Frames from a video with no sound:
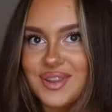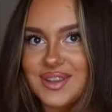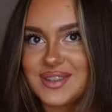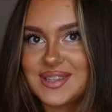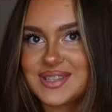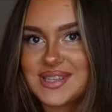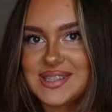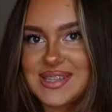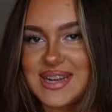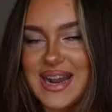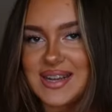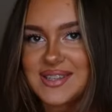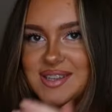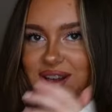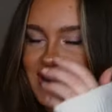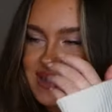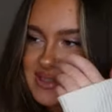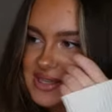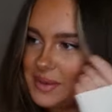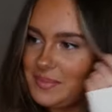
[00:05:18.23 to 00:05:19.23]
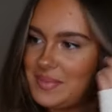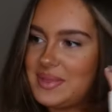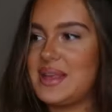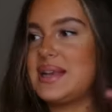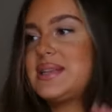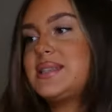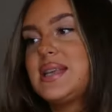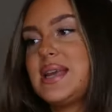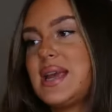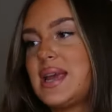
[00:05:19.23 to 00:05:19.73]
this is the next item.
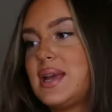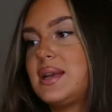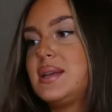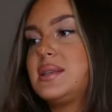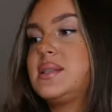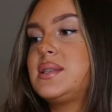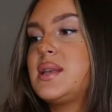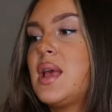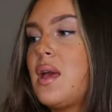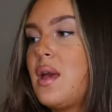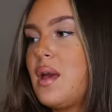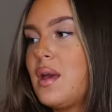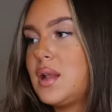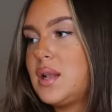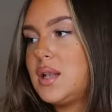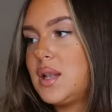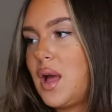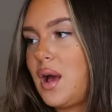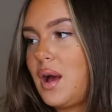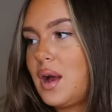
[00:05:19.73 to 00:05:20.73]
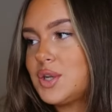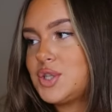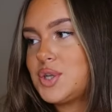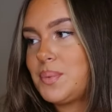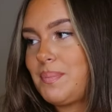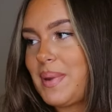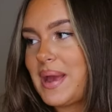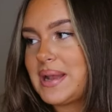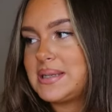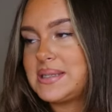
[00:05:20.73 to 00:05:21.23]
This is large
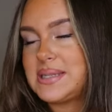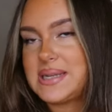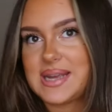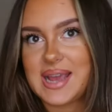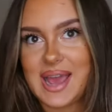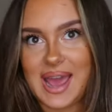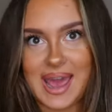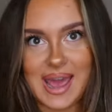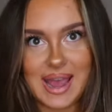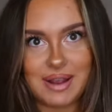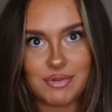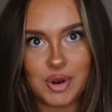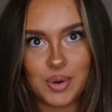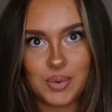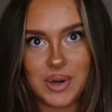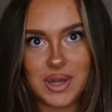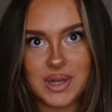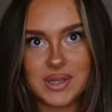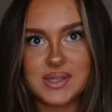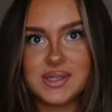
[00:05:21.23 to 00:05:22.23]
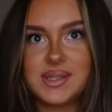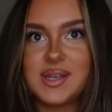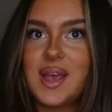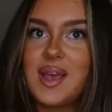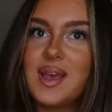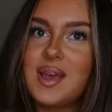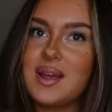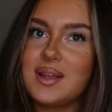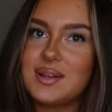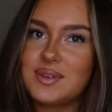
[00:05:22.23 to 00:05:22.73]
bendy hair rollers.
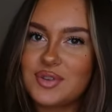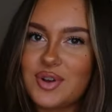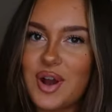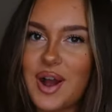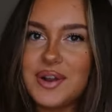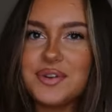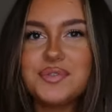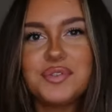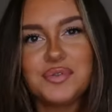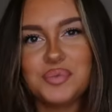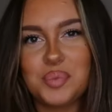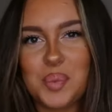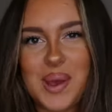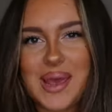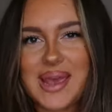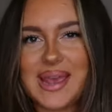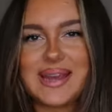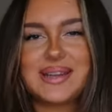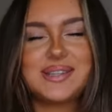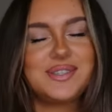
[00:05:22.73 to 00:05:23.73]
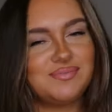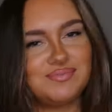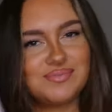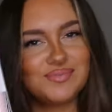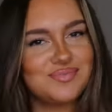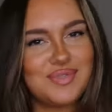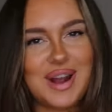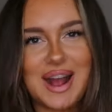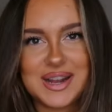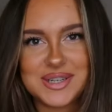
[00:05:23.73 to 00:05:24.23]
Kind of a weird
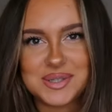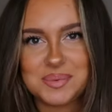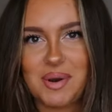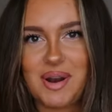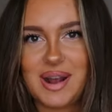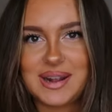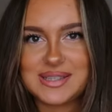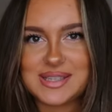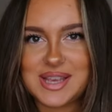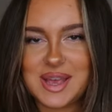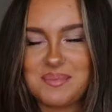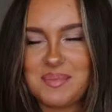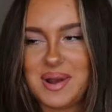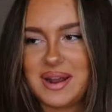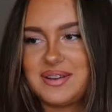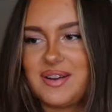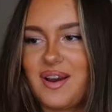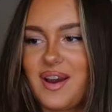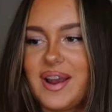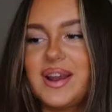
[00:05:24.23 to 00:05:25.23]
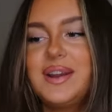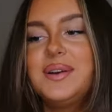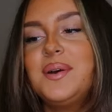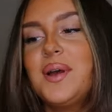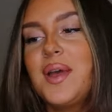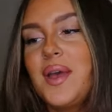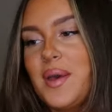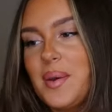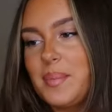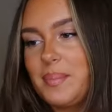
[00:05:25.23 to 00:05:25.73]
random item, I know,
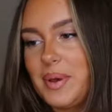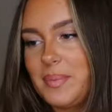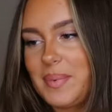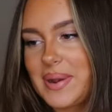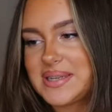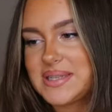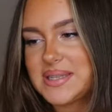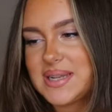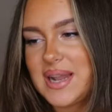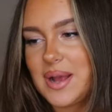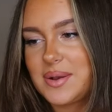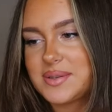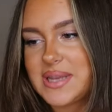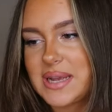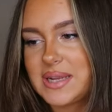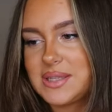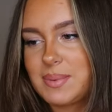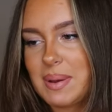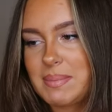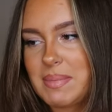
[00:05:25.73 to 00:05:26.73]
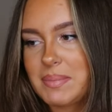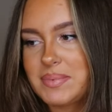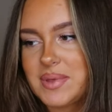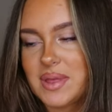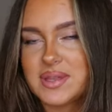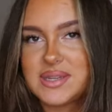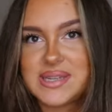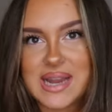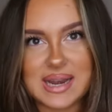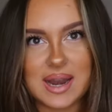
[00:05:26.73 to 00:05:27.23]
but basically I was saying to my mum the
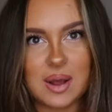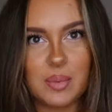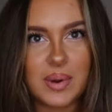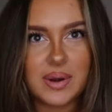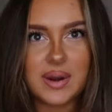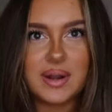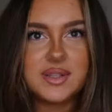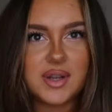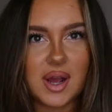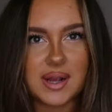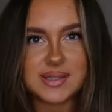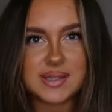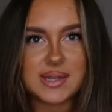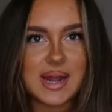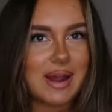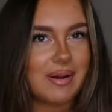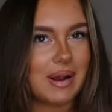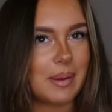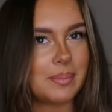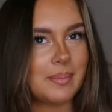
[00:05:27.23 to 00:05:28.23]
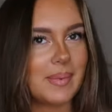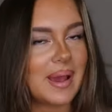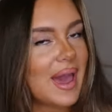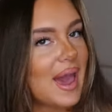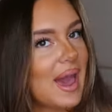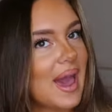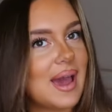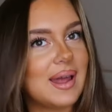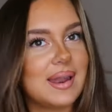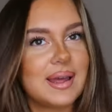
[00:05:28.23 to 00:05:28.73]
other day, like, when I dice and air up my
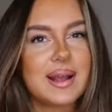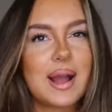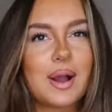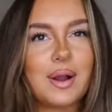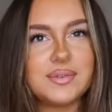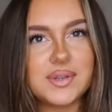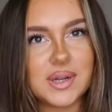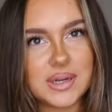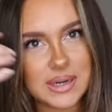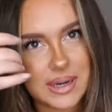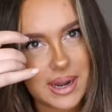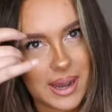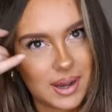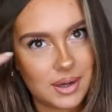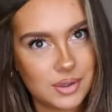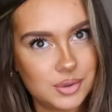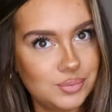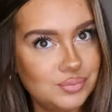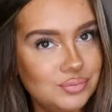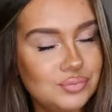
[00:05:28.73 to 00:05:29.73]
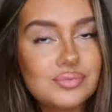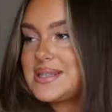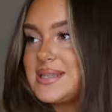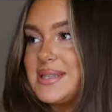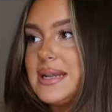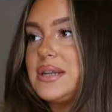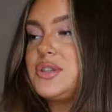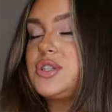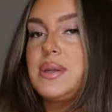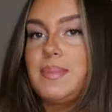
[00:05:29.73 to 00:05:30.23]
hair, like how I've done it now, this is
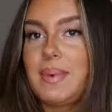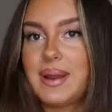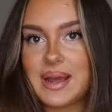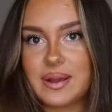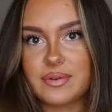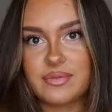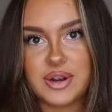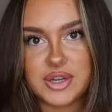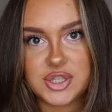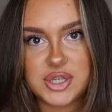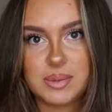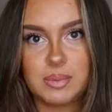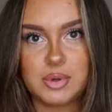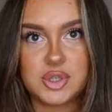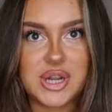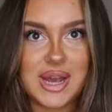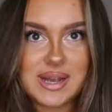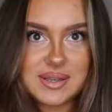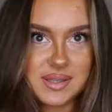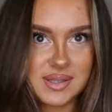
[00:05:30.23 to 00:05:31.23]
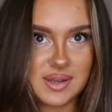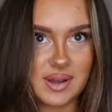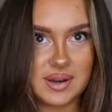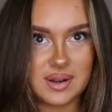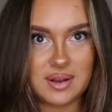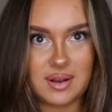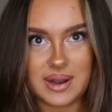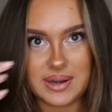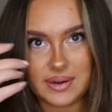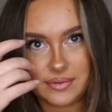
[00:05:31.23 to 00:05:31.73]
literally my like freshly washed hair, so it's
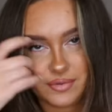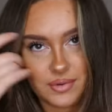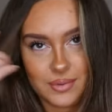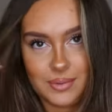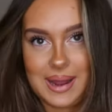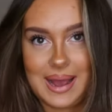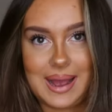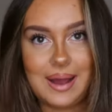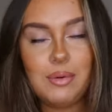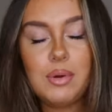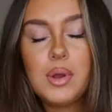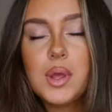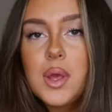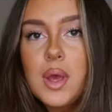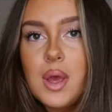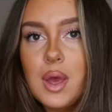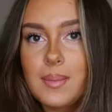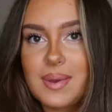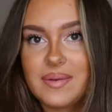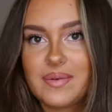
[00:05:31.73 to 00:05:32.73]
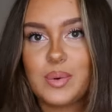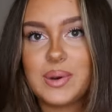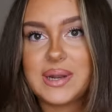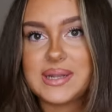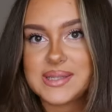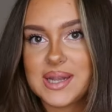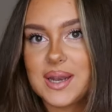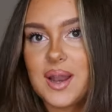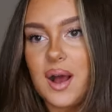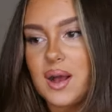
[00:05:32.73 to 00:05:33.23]
kind of fall out. But if I want it
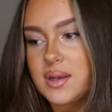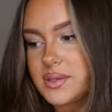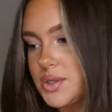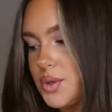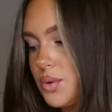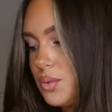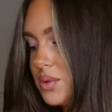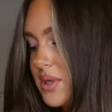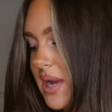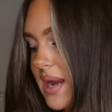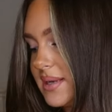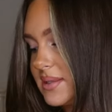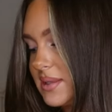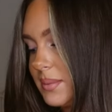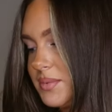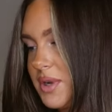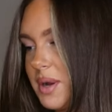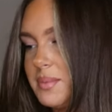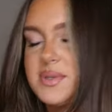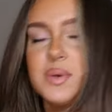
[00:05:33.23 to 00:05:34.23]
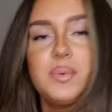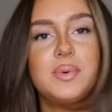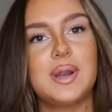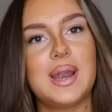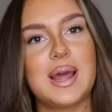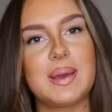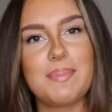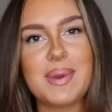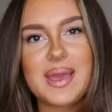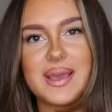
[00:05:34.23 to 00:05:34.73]
to last all day, sometimes I want to
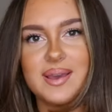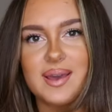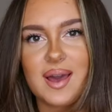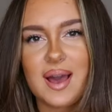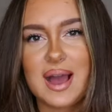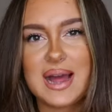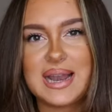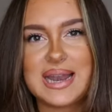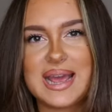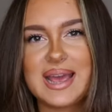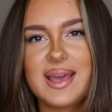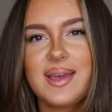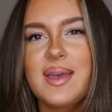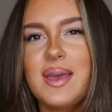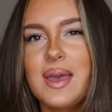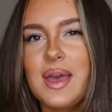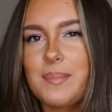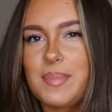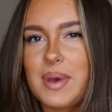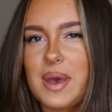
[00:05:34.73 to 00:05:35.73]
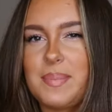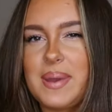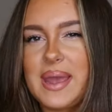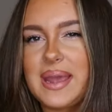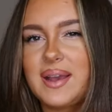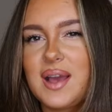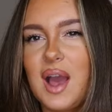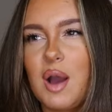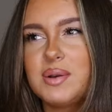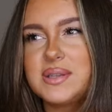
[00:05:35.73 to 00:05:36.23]
like pin curl it, but a
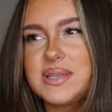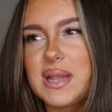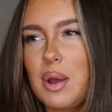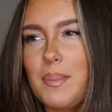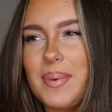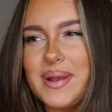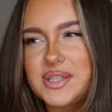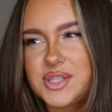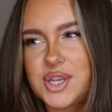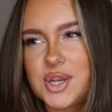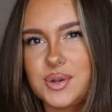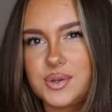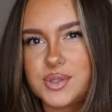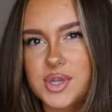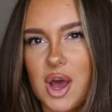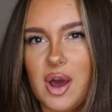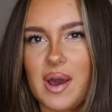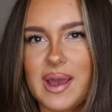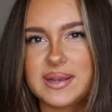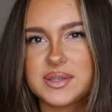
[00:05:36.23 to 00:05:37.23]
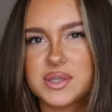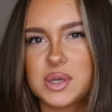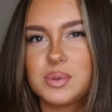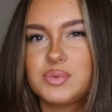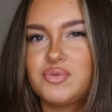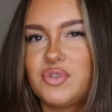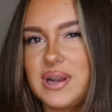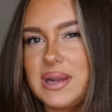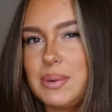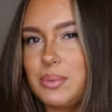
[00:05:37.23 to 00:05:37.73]
pin curl is a little bit too tight, so I was
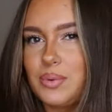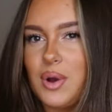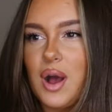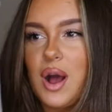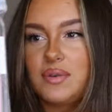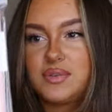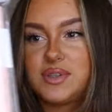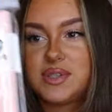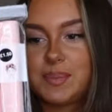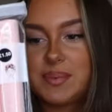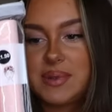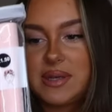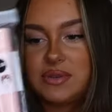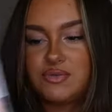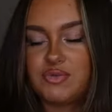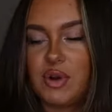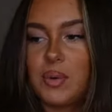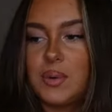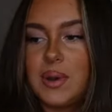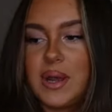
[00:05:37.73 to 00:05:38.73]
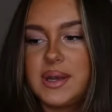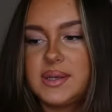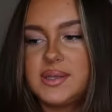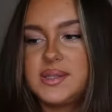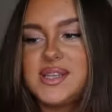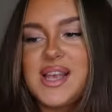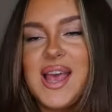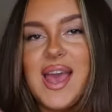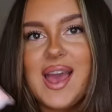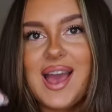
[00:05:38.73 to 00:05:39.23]
really after some of these
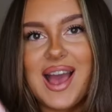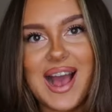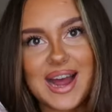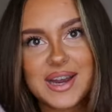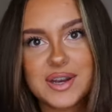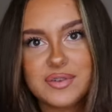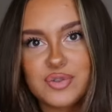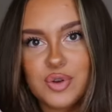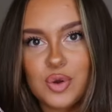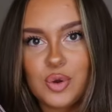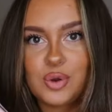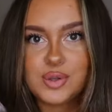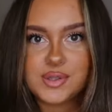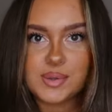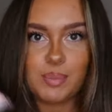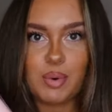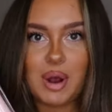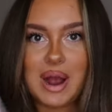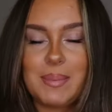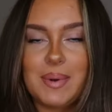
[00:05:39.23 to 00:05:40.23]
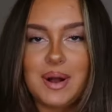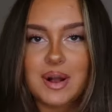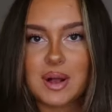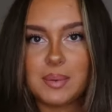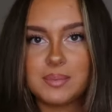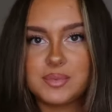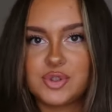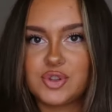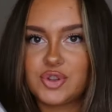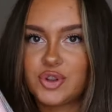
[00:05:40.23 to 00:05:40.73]
rollers. And of course Primark
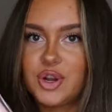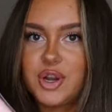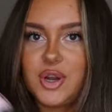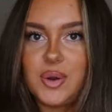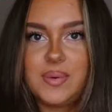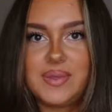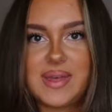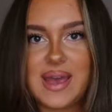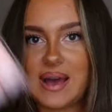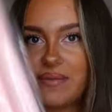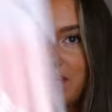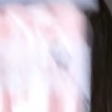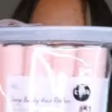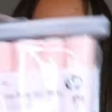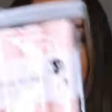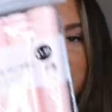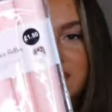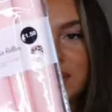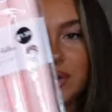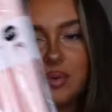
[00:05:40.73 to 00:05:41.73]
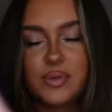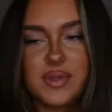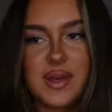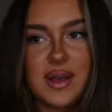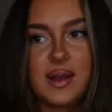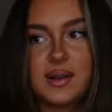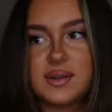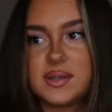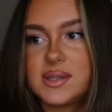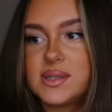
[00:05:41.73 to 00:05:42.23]
comes through, they have every single
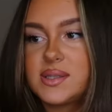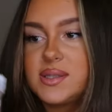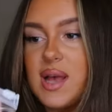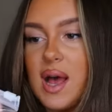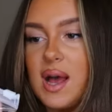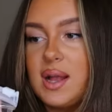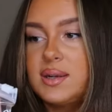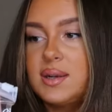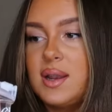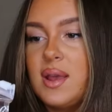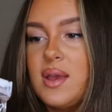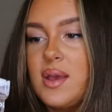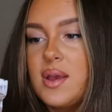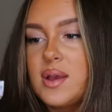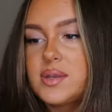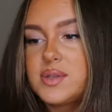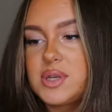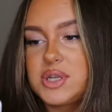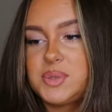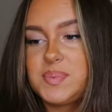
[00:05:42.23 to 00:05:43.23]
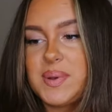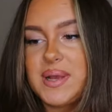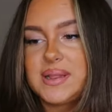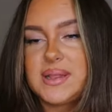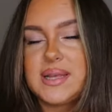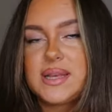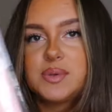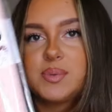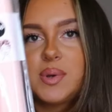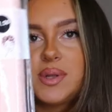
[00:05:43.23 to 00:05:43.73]
thing under the sun, so I just picked
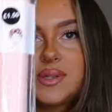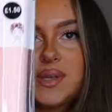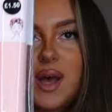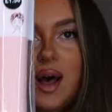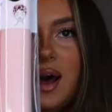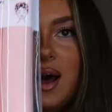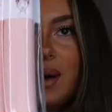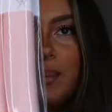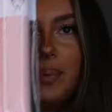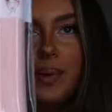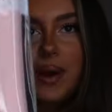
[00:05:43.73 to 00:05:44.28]
these ones up.